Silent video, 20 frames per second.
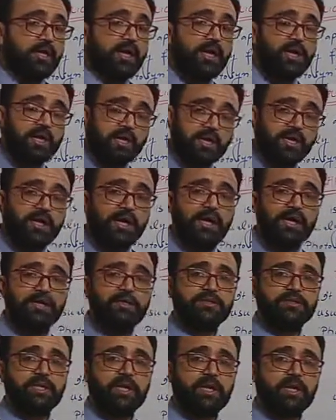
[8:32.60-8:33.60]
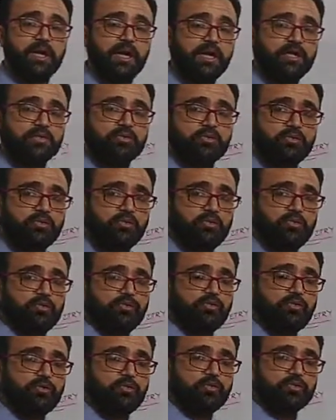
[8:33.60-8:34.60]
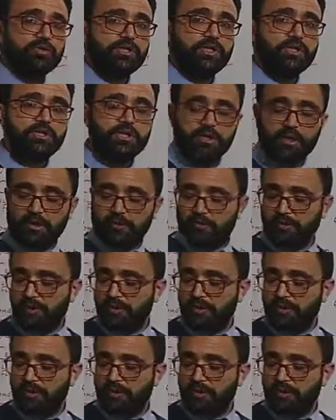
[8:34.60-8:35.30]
Keratinides are also photosynthetic